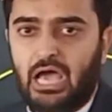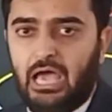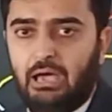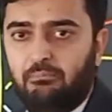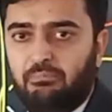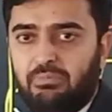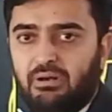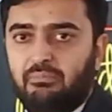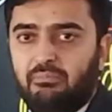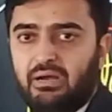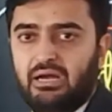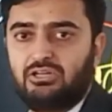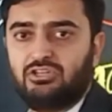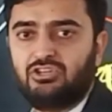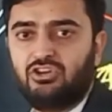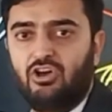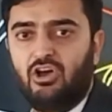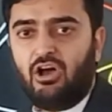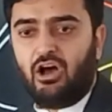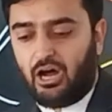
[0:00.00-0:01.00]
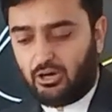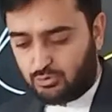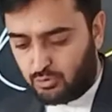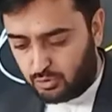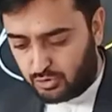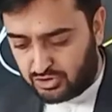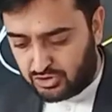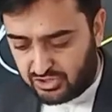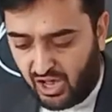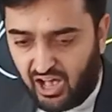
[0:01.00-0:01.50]
implement or
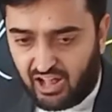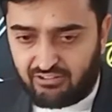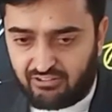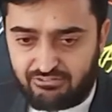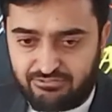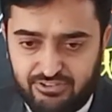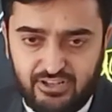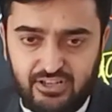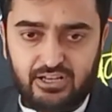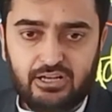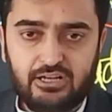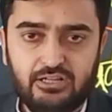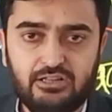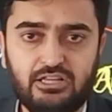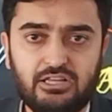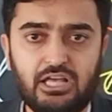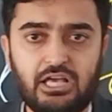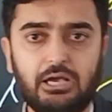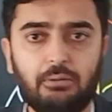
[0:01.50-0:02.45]
to solve the